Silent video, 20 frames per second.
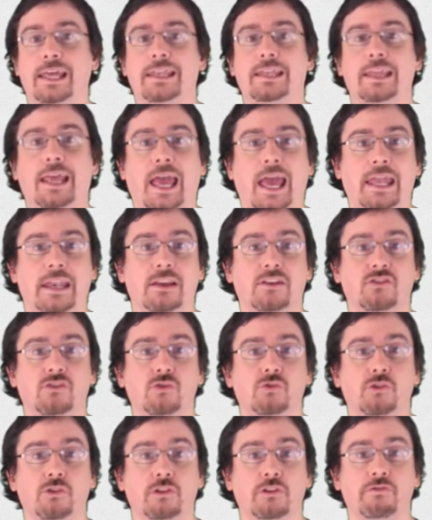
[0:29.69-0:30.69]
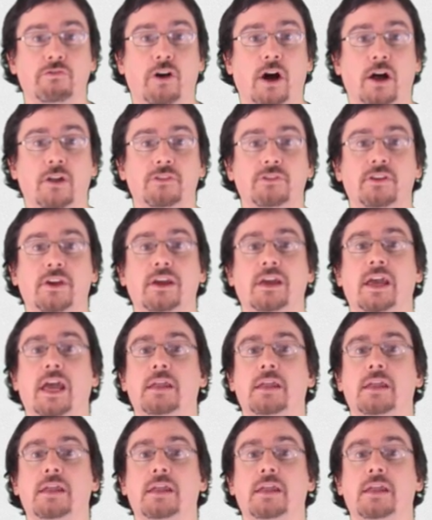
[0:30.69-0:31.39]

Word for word: in NS user defaults